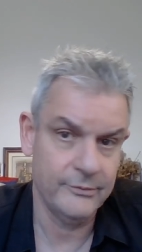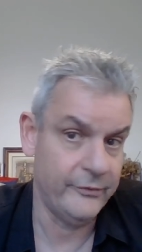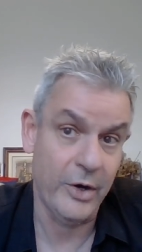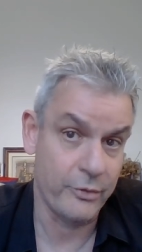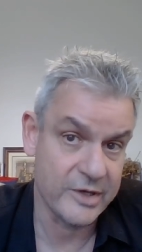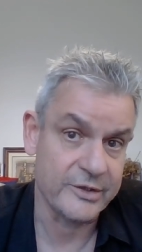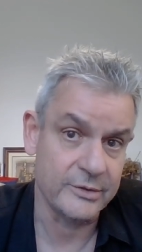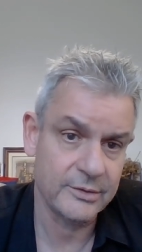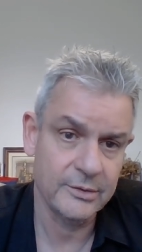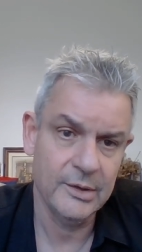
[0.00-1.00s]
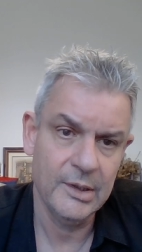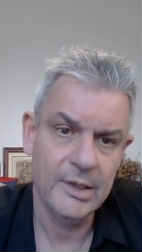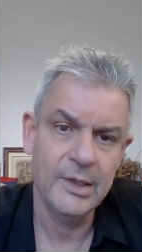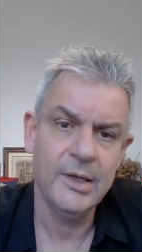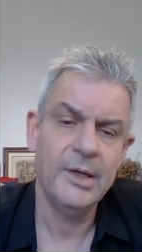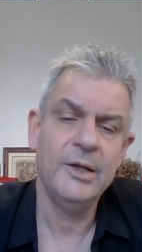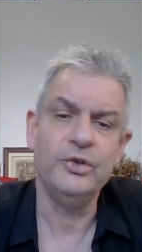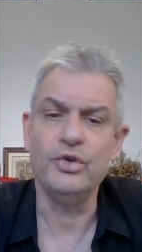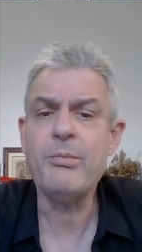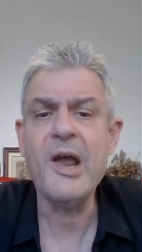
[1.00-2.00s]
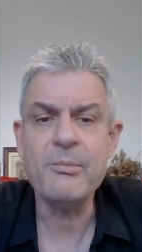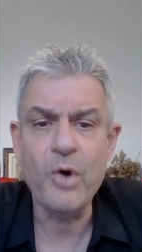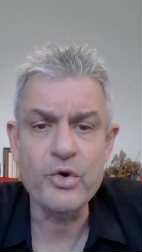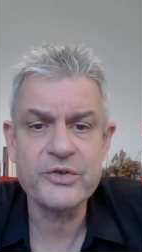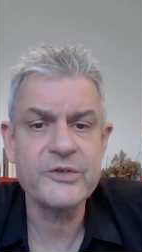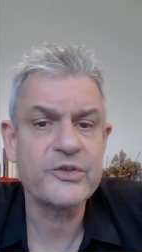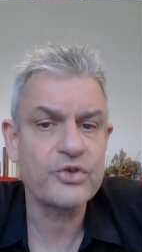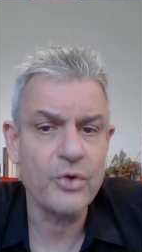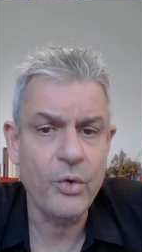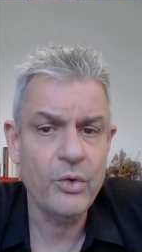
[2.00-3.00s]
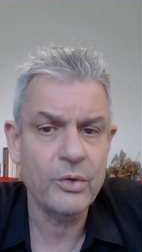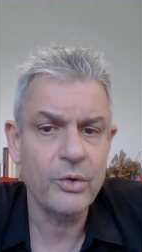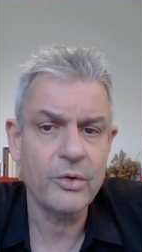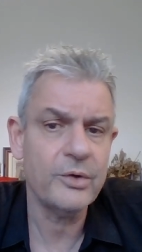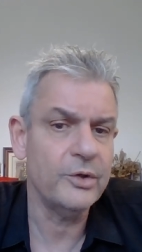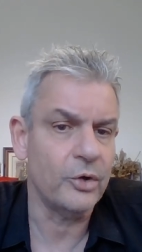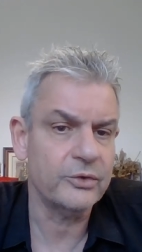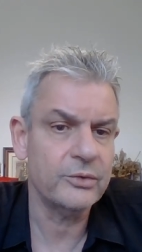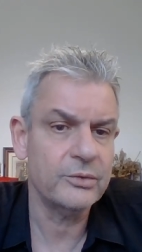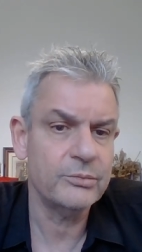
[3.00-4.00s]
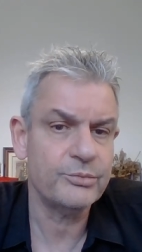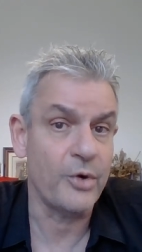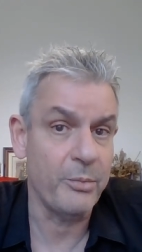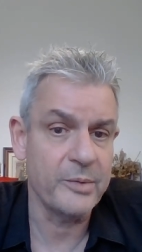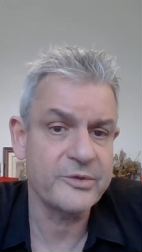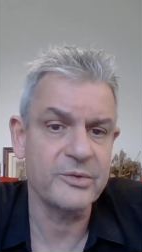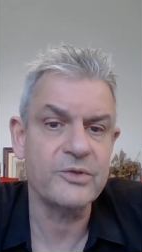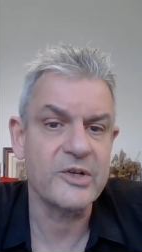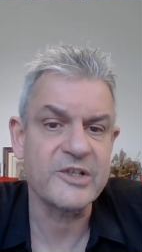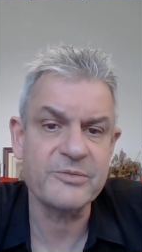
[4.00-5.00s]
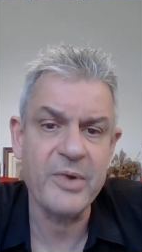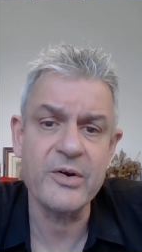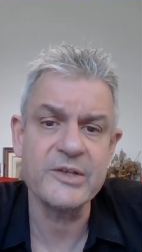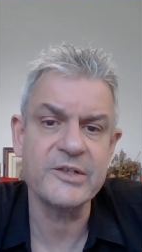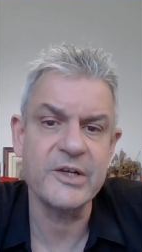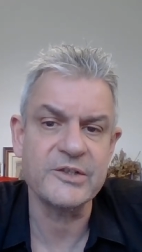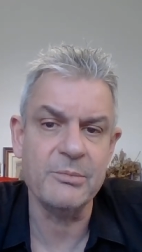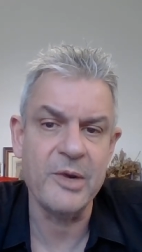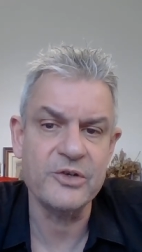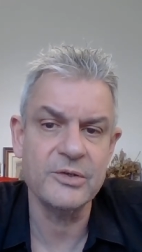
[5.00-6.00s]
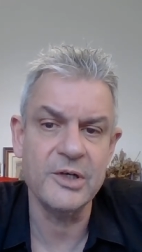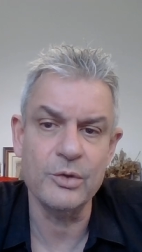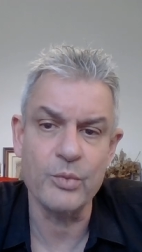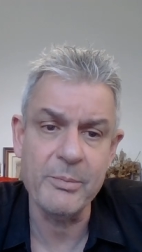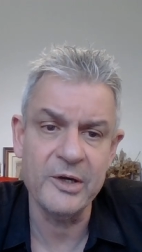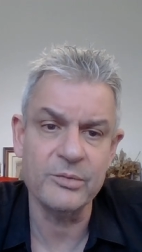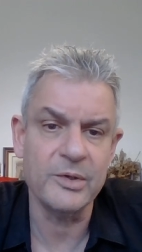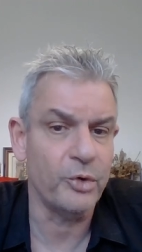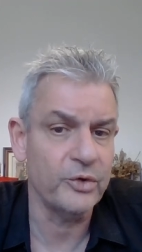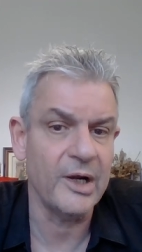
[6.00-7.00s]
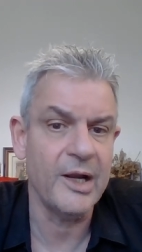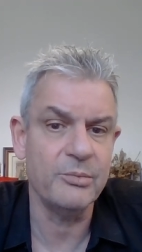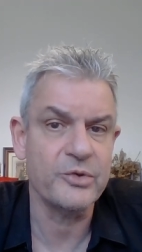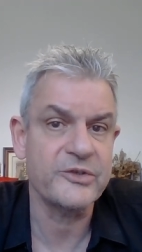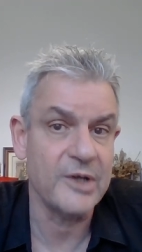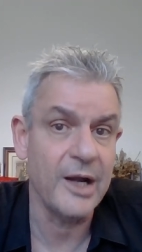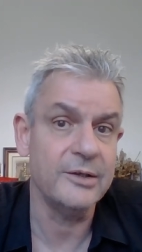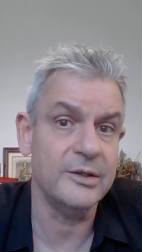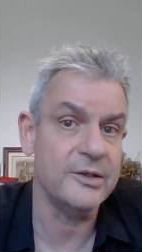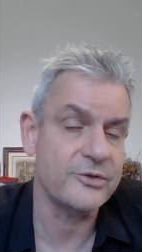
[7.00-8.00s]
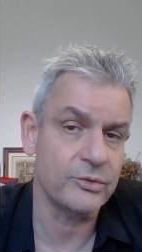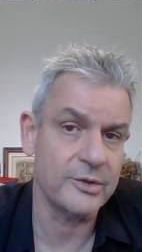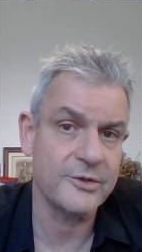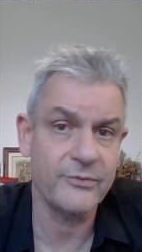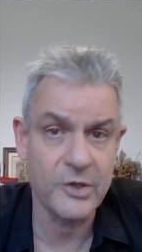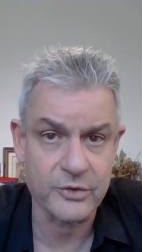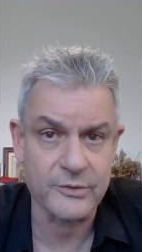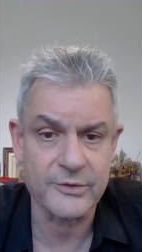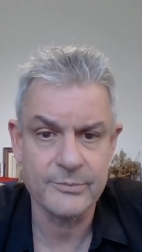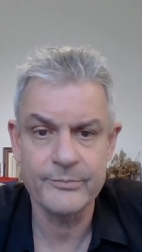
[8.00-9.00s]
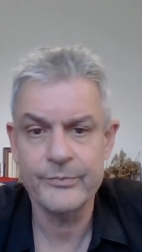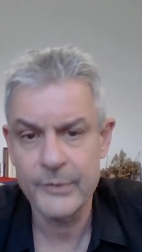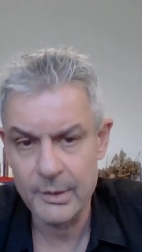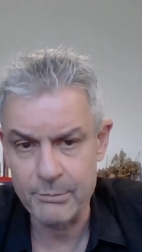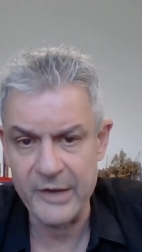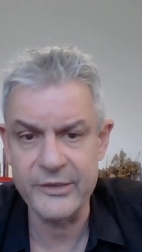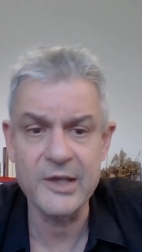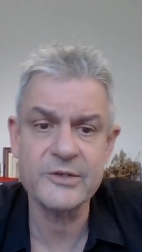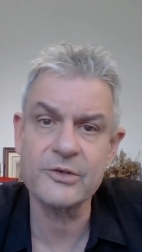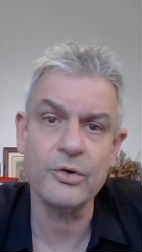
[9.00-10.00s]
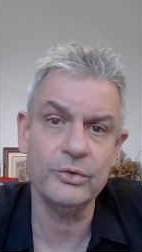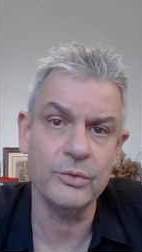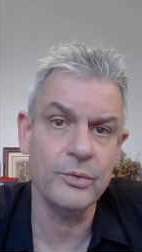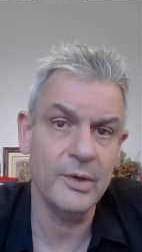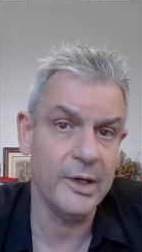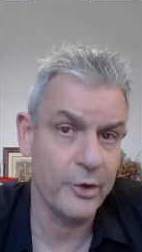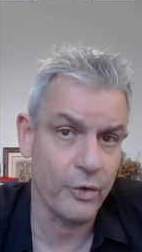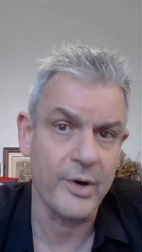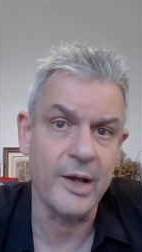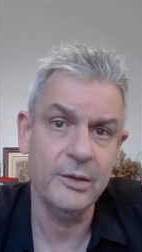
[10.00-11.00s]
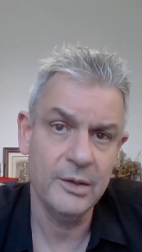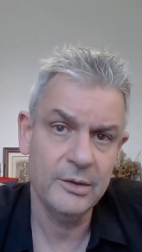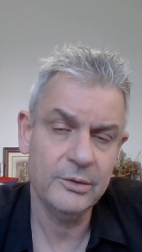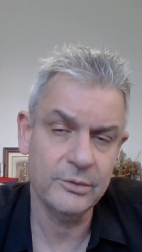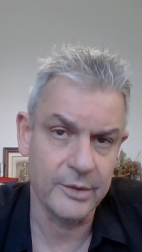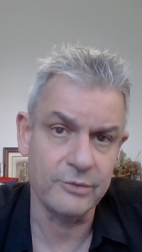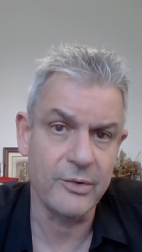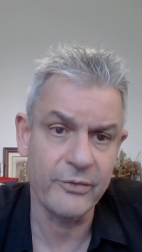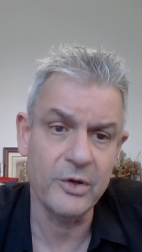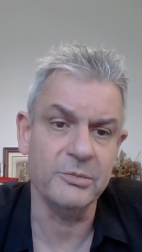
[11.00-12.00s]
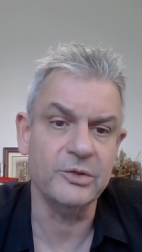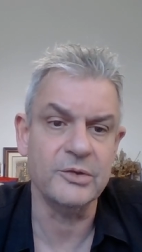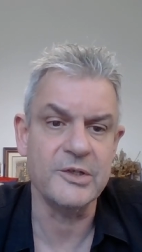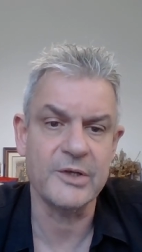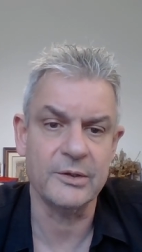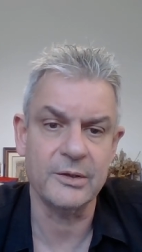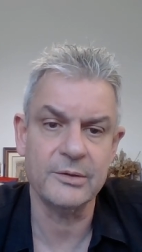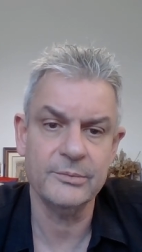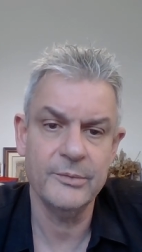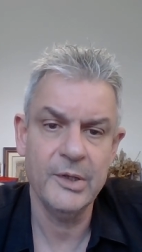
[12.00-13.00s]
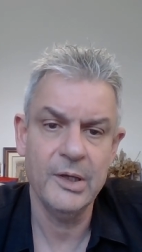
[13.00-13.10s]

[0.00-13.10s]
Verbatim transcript: Very recent. Do my emotions show or not problems with transparency estimation in women with borderline personality disorders features? My thanks go to Leora, who had referred me to this article.